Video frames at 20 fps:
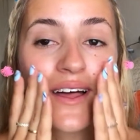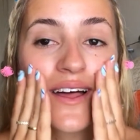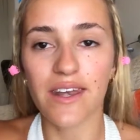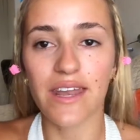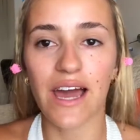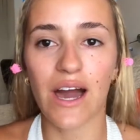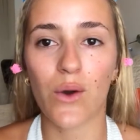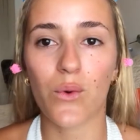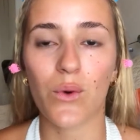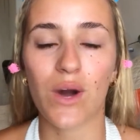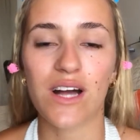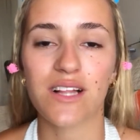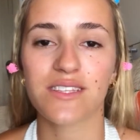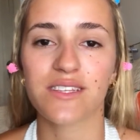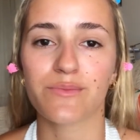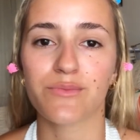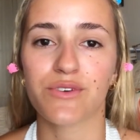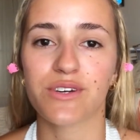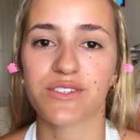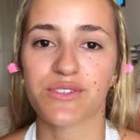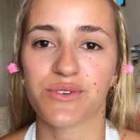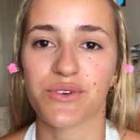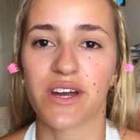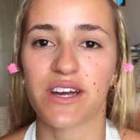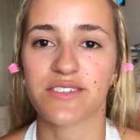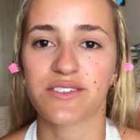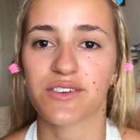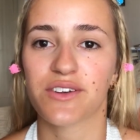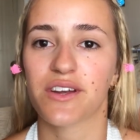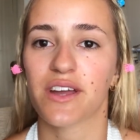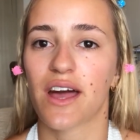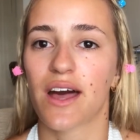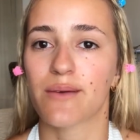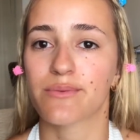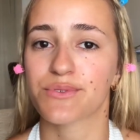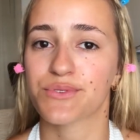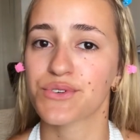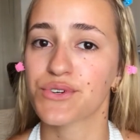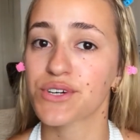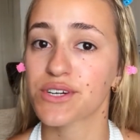Now, while the moisturizer
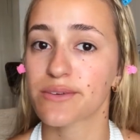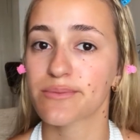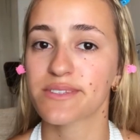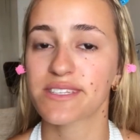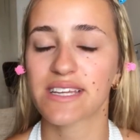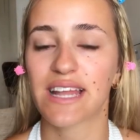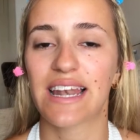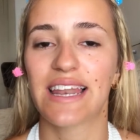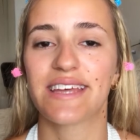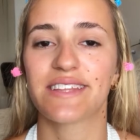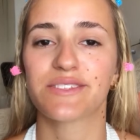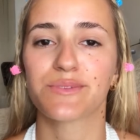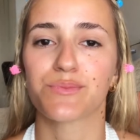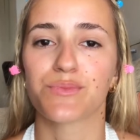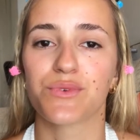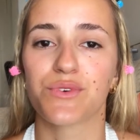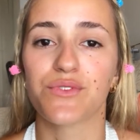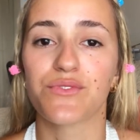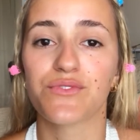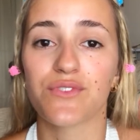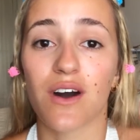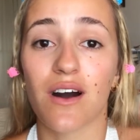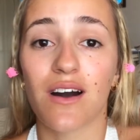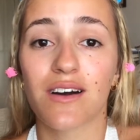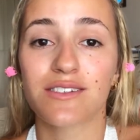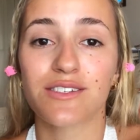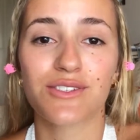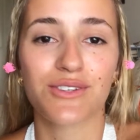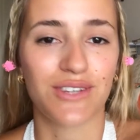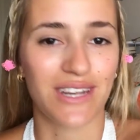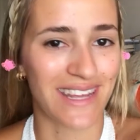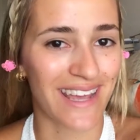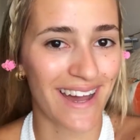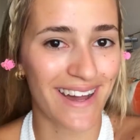absorbs, let's move on to the